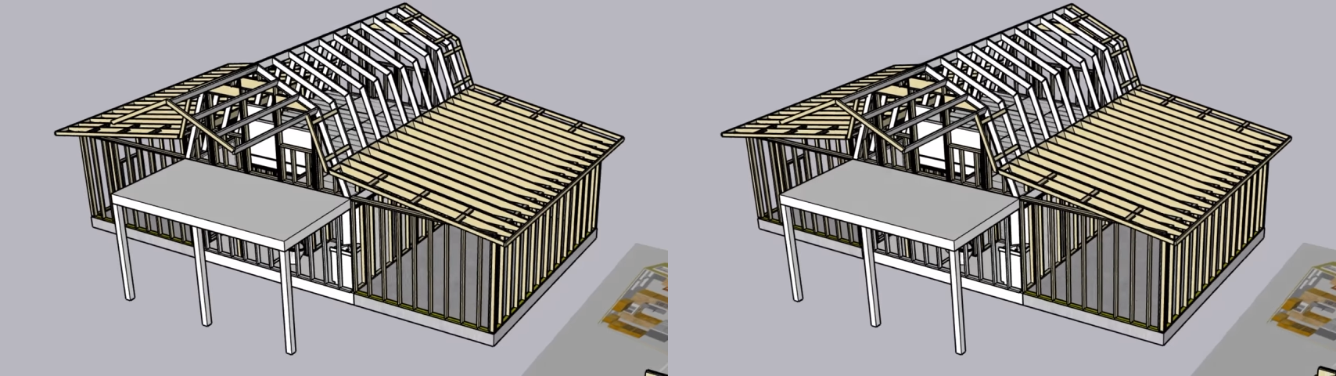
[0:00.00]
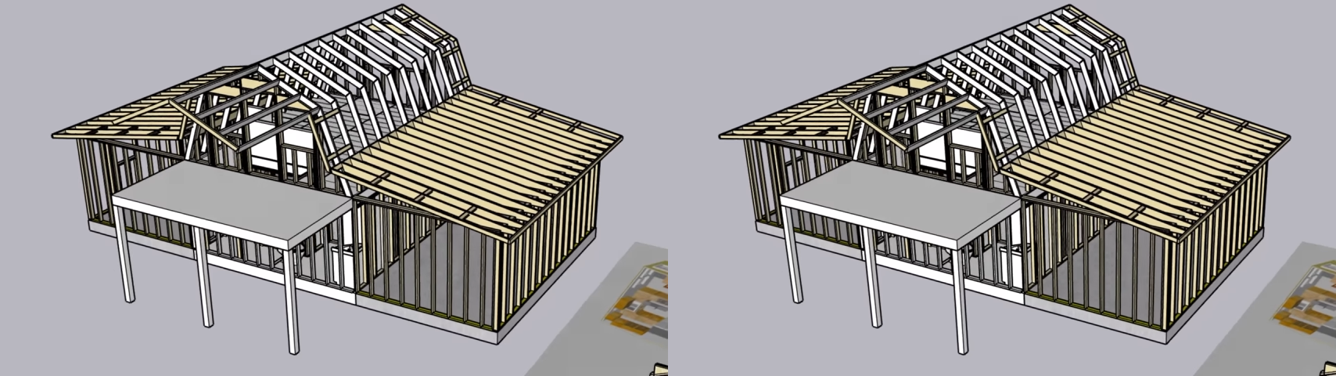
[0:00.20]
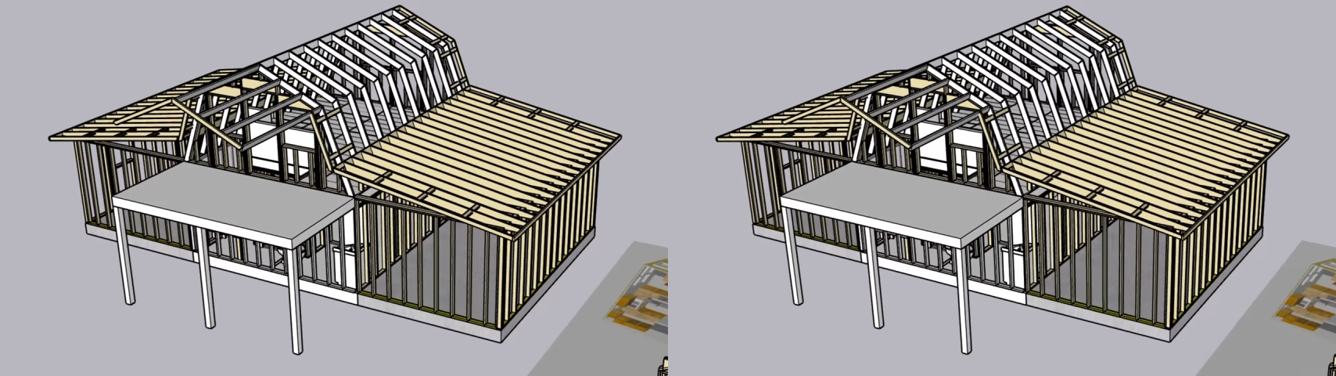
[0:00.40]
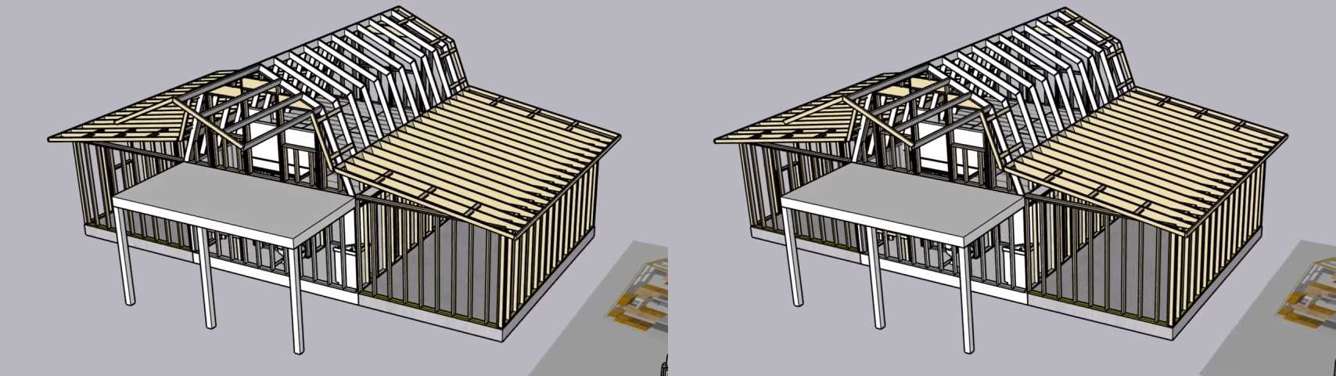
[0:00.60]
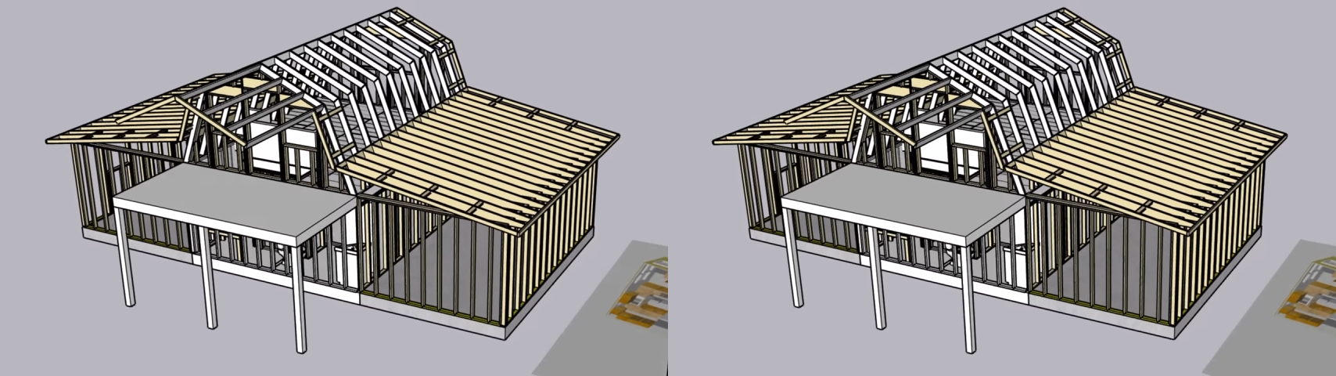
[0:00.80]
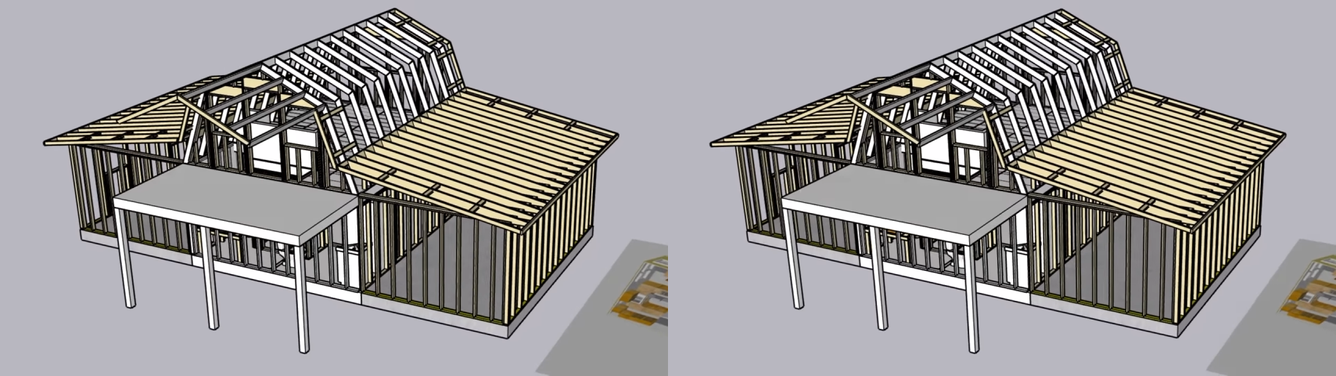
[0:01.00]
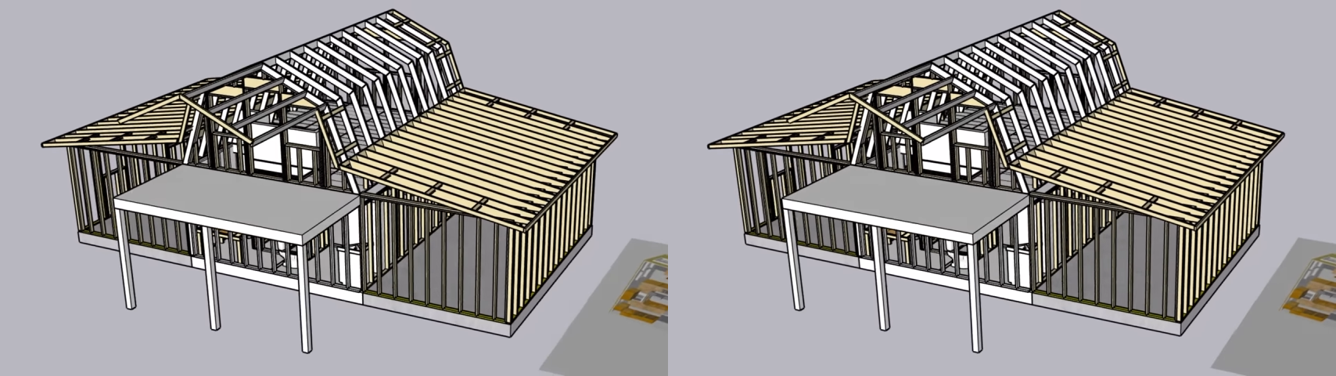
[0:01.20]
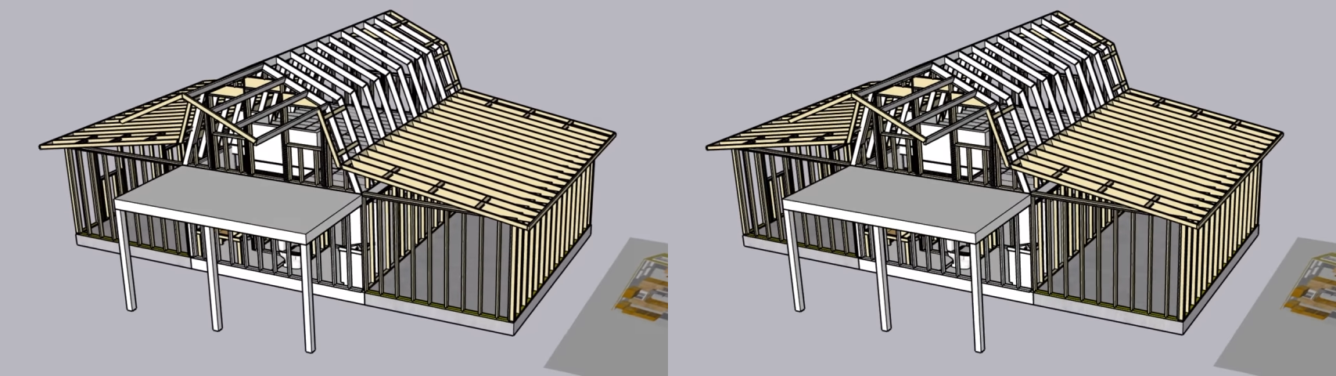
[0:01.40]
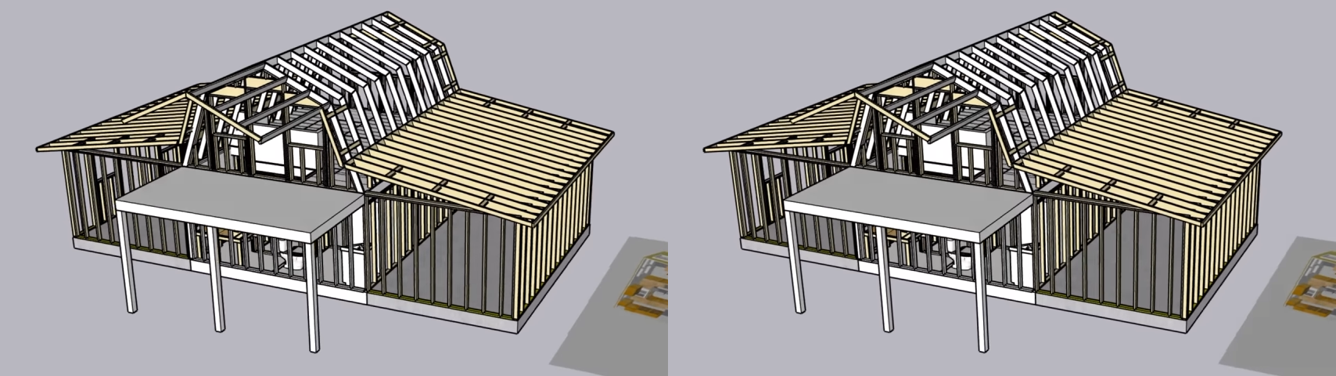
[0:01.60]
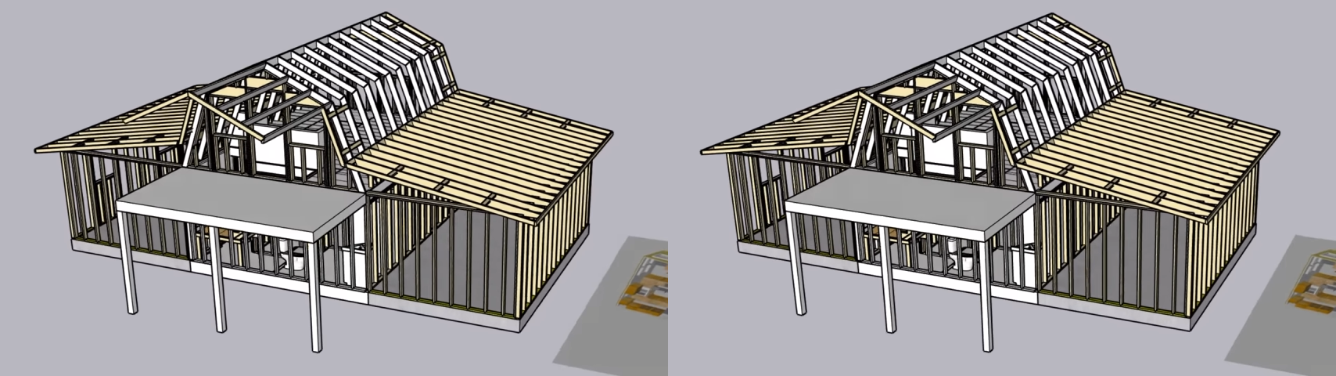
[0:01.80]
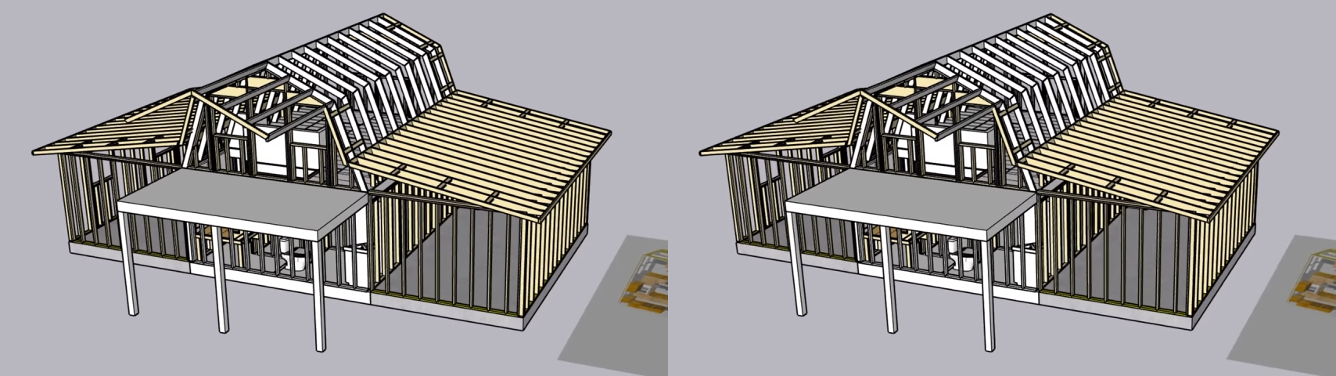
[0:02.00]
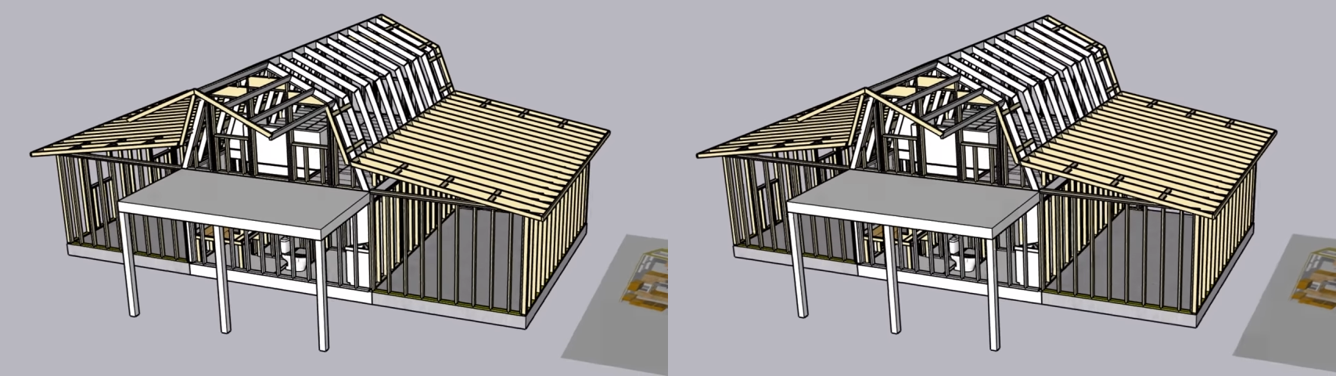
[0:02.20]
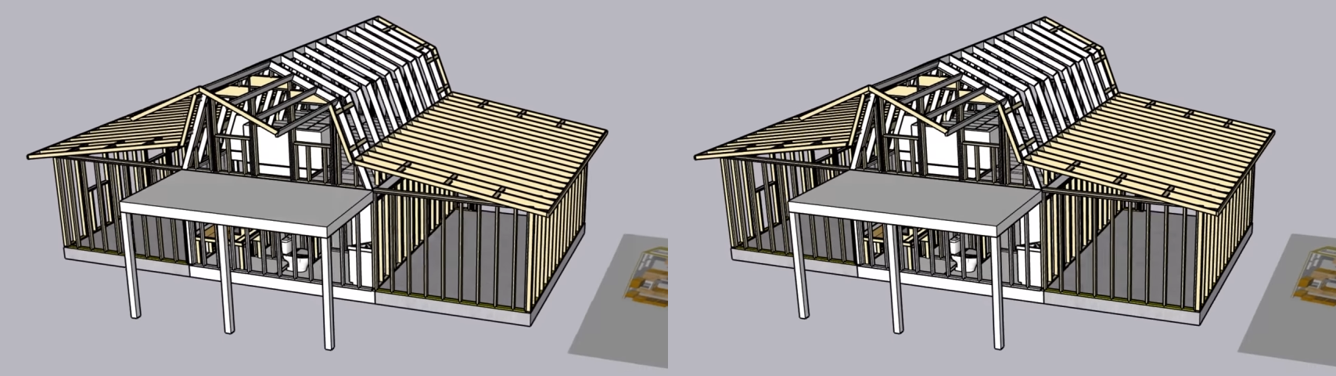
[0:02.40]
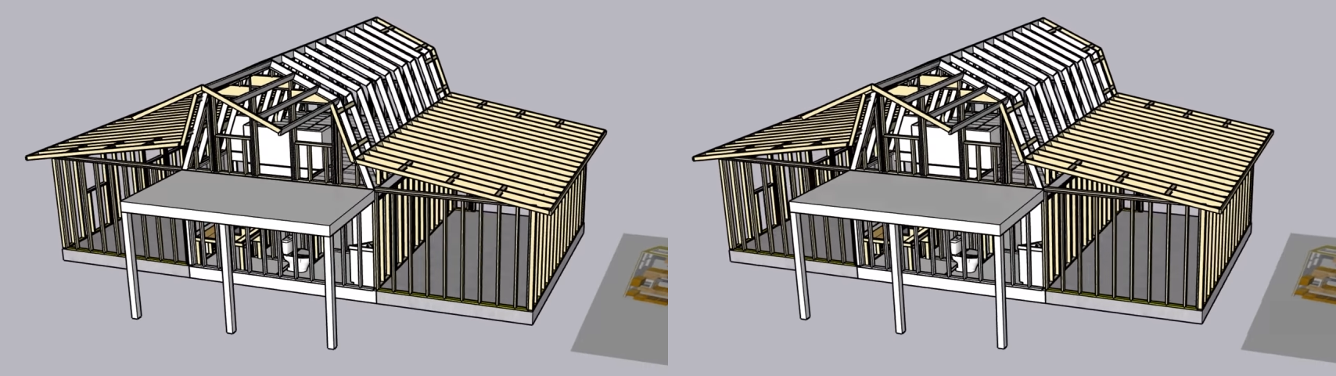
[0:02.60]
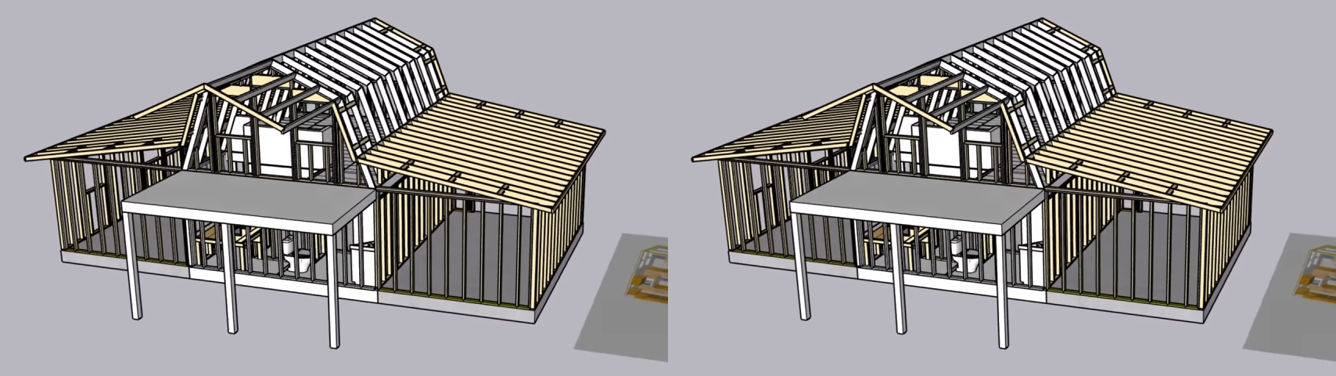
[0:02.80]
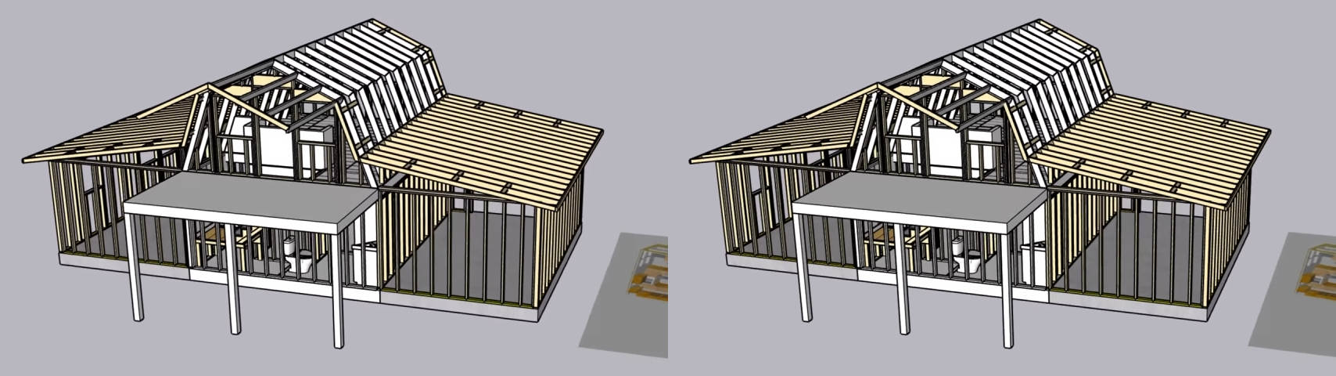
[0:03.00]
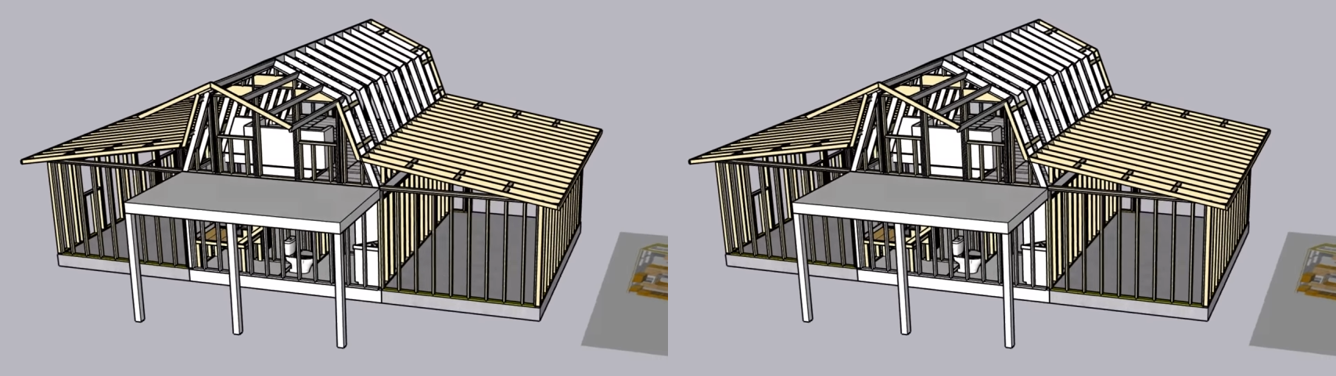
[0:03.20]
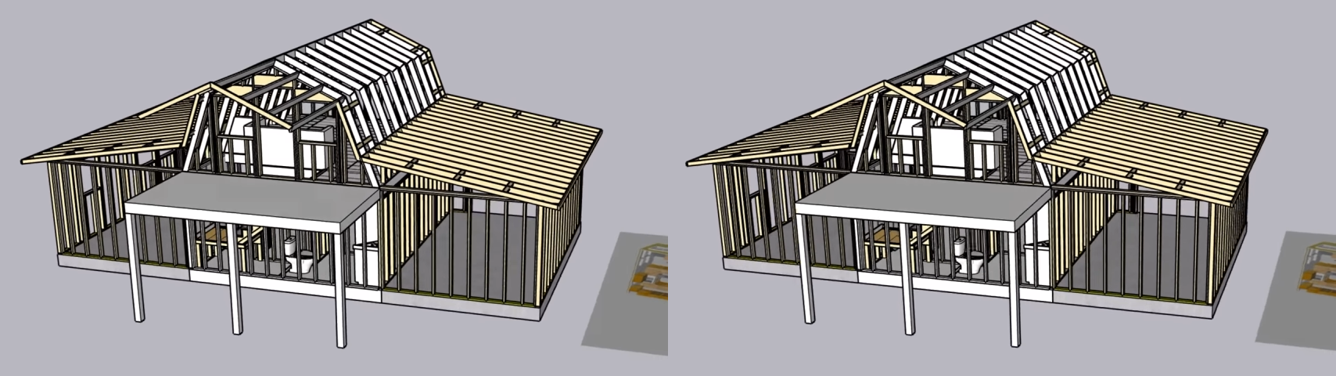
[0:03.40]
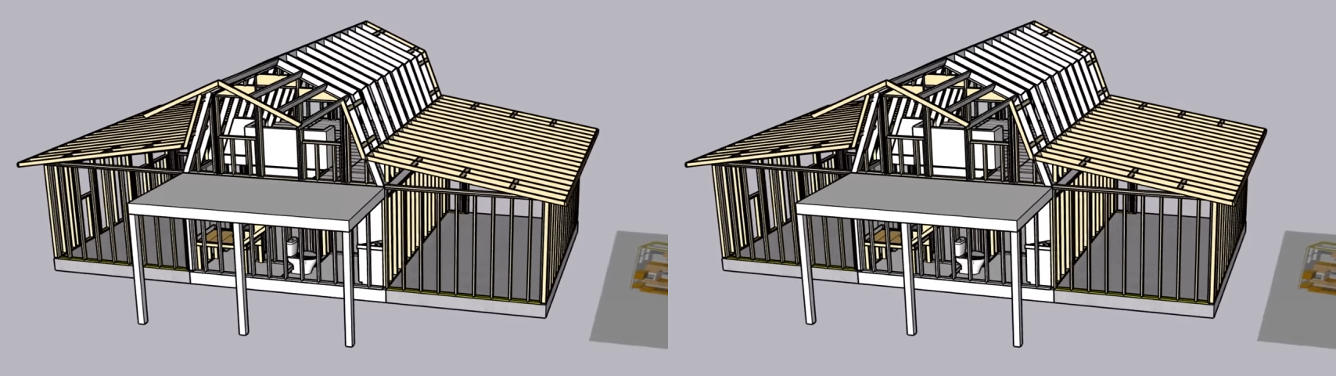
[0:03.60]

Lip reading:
No face is visible, so there are no lips to read.